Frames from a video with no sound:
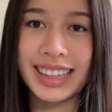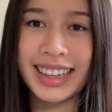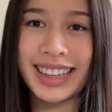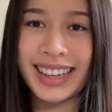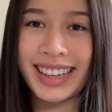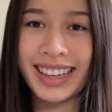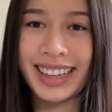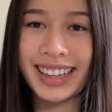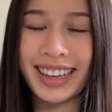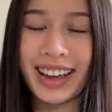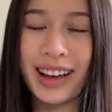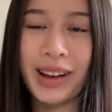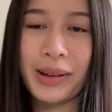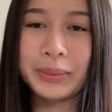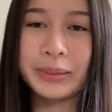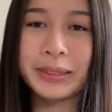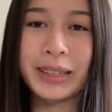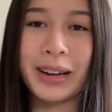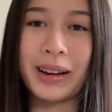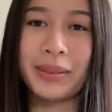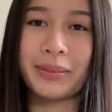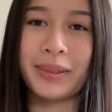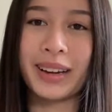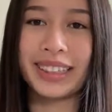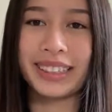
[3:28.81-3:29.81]
It helped
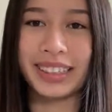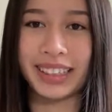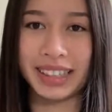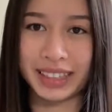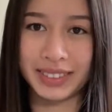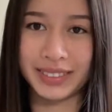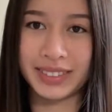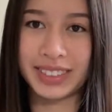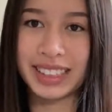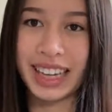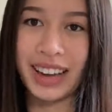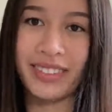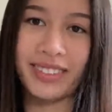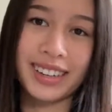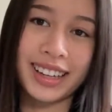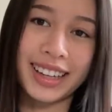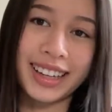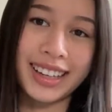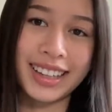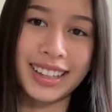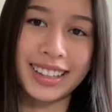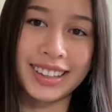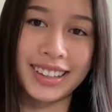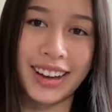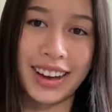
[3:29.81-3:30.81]
calm my nerves
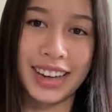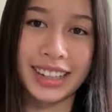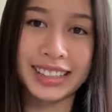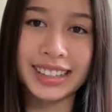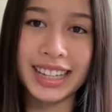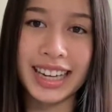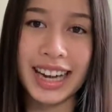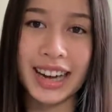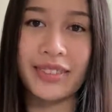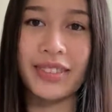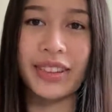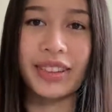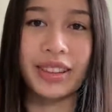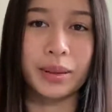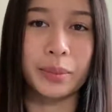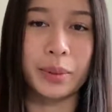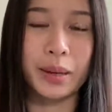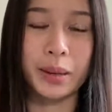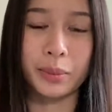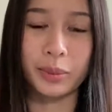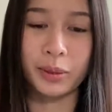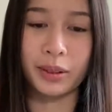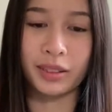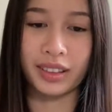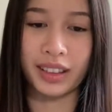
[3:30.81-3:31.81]
definitely a lot to have other
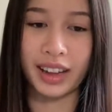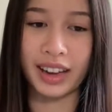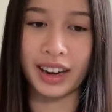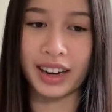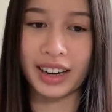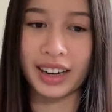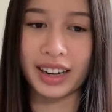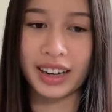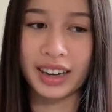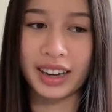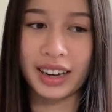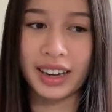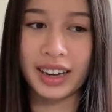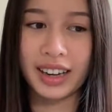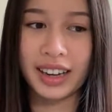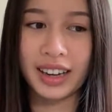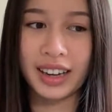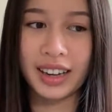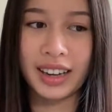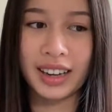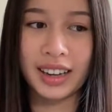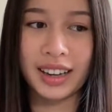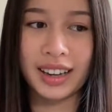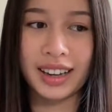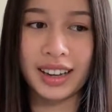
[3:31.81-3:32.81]
people there
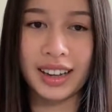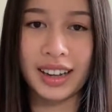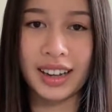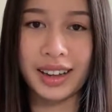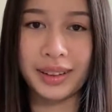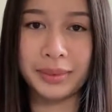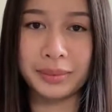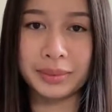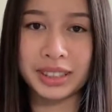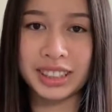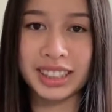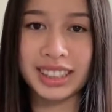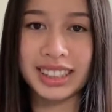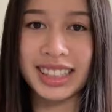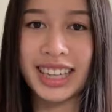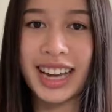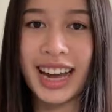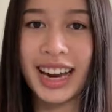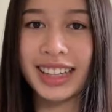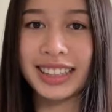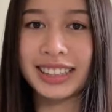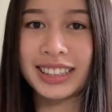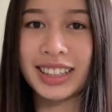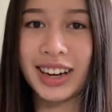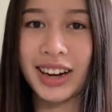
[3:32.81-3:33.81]
um, just to
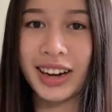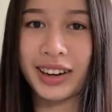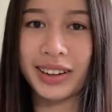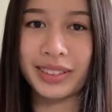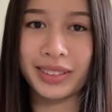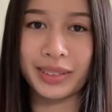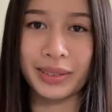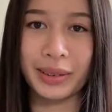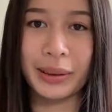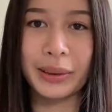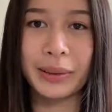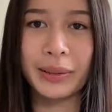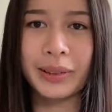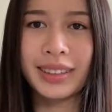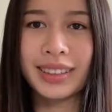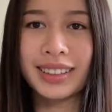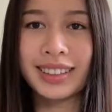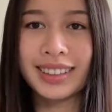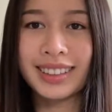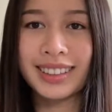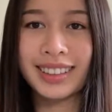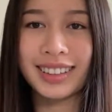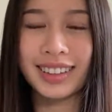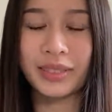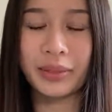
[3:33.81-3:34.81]
kind of talk through
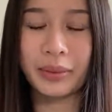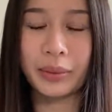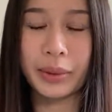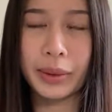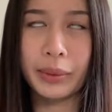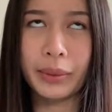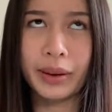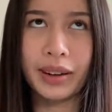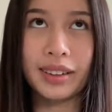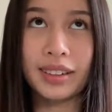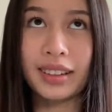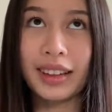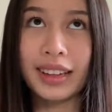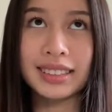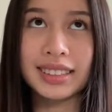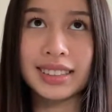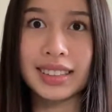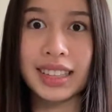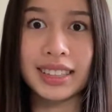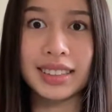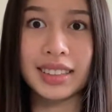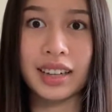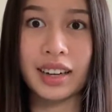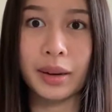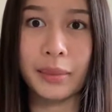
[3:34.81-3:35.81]
we weren't allowed to
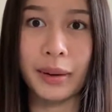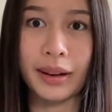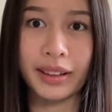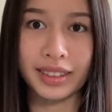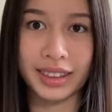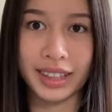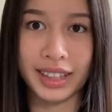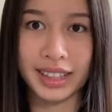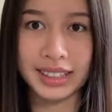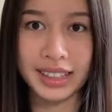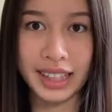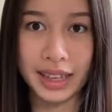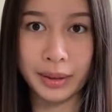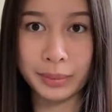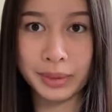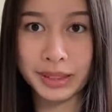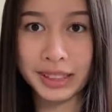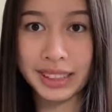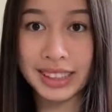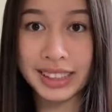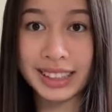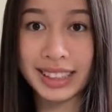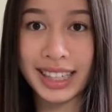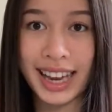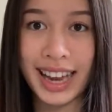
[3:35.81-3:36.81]
like talk about the exam,
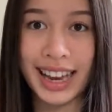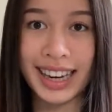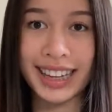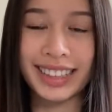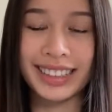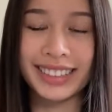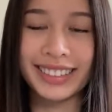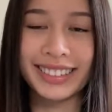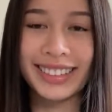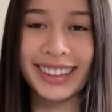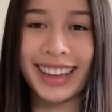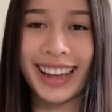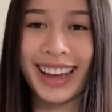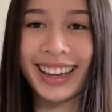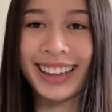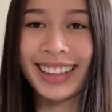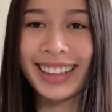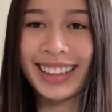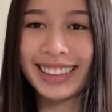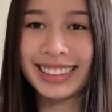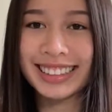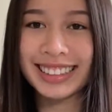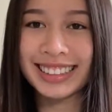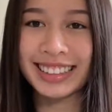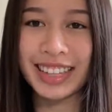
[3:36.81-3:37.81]
just kind of like
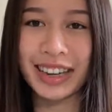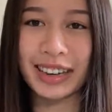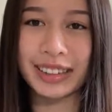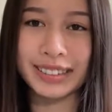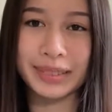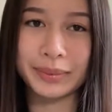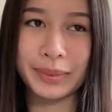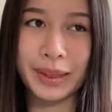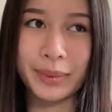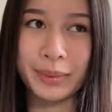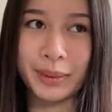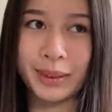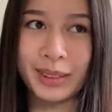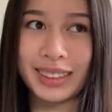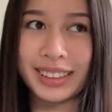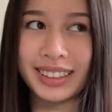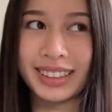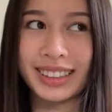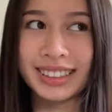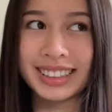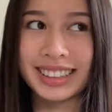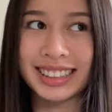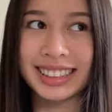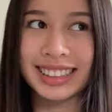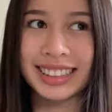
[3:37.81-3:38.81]
get to know some people,
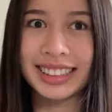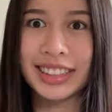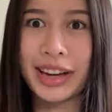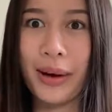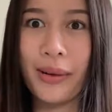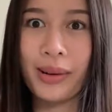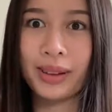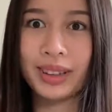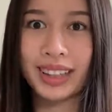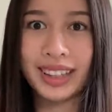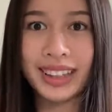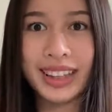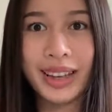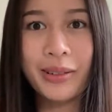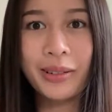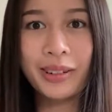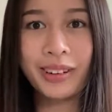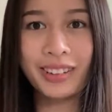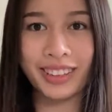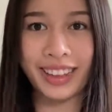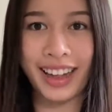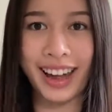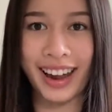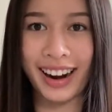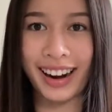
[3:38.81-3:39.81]
just know that they were
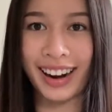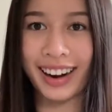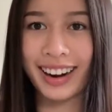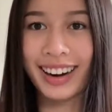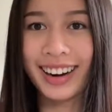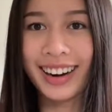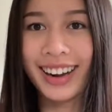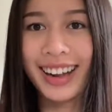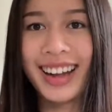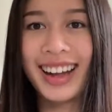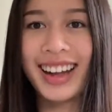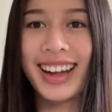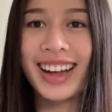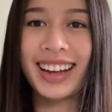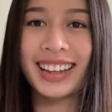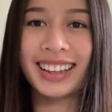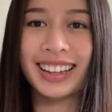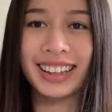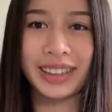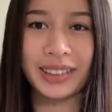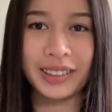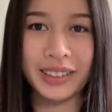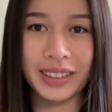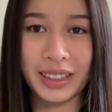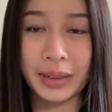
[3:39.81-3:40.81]
there and that
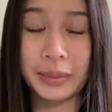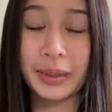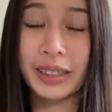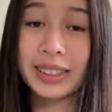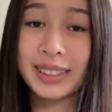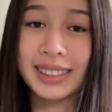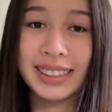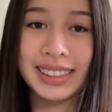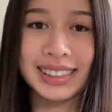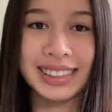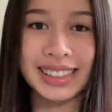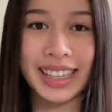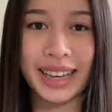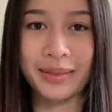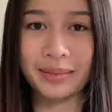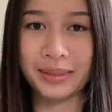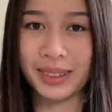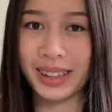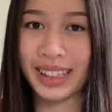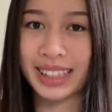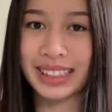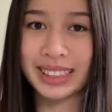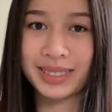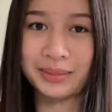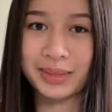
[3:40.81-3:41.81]
they were gonna be doing the same
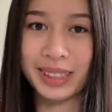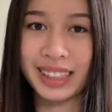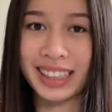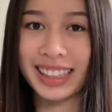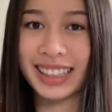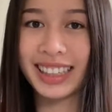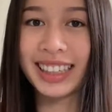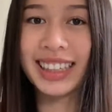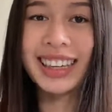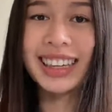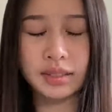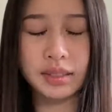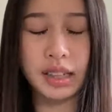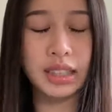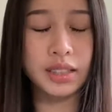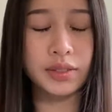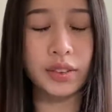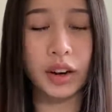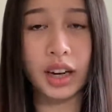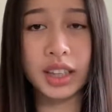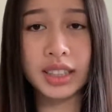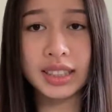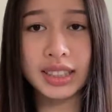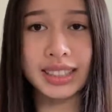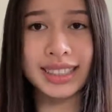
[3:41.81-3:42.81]
thing as me. As
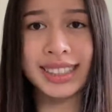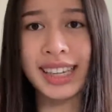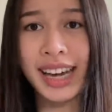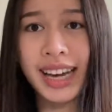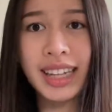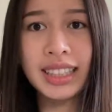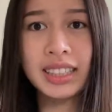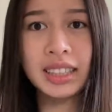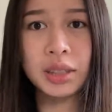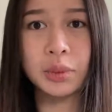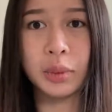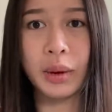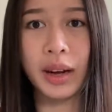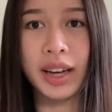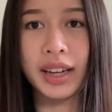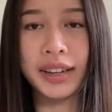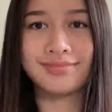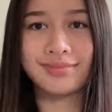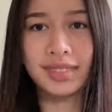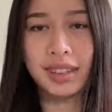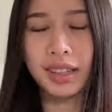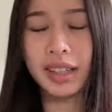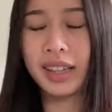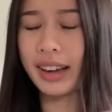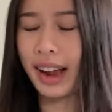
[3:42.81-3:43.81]
far as the test went,
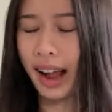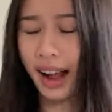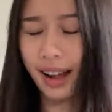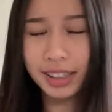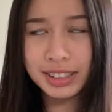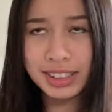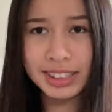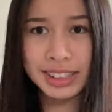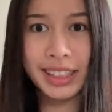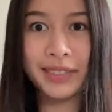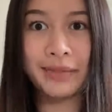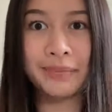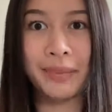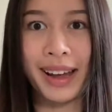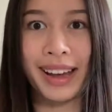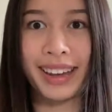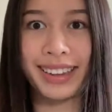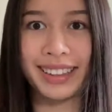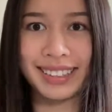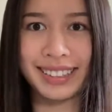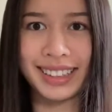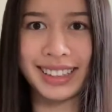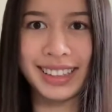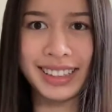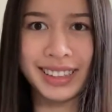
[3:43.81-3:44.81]
I'll just give my
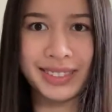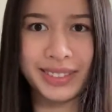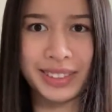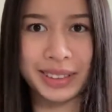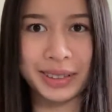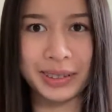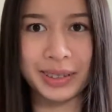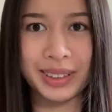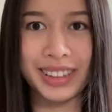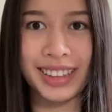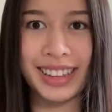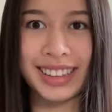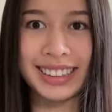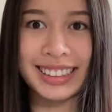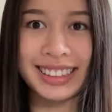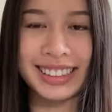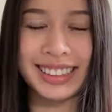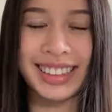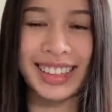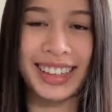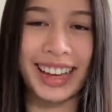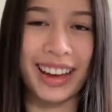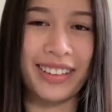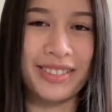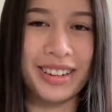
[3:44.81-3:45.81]
individual thoughts on
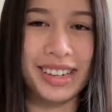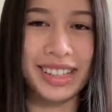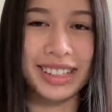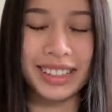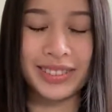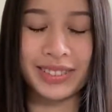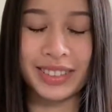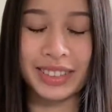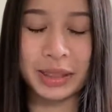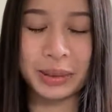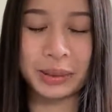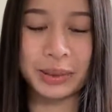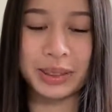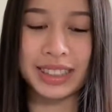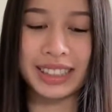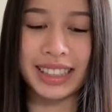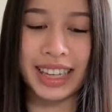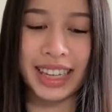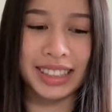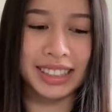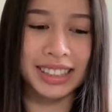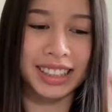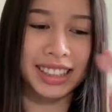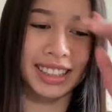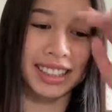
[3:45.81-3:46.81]
like every individual
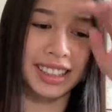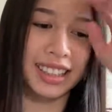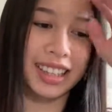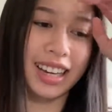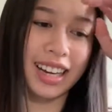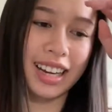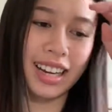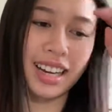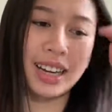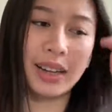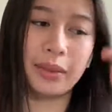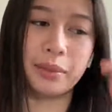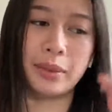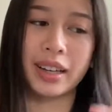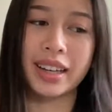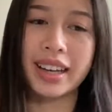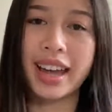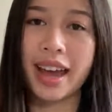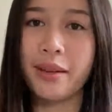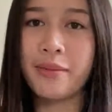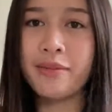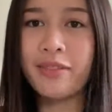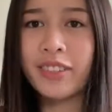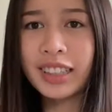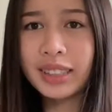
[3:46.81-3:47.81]
section. Um,
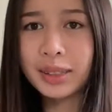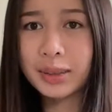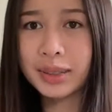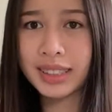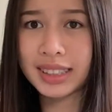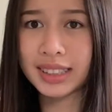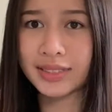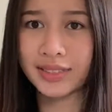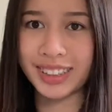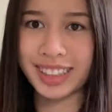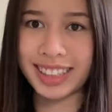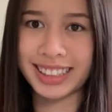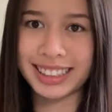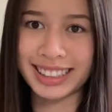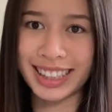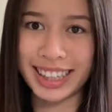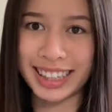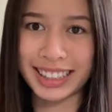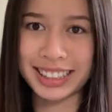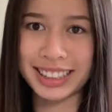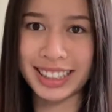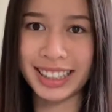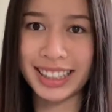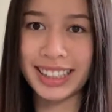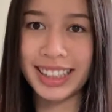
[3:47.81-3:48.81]
chem phys was the first
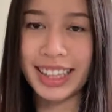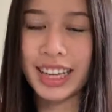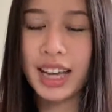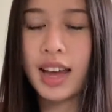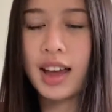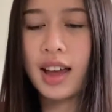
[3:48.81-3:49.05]
section.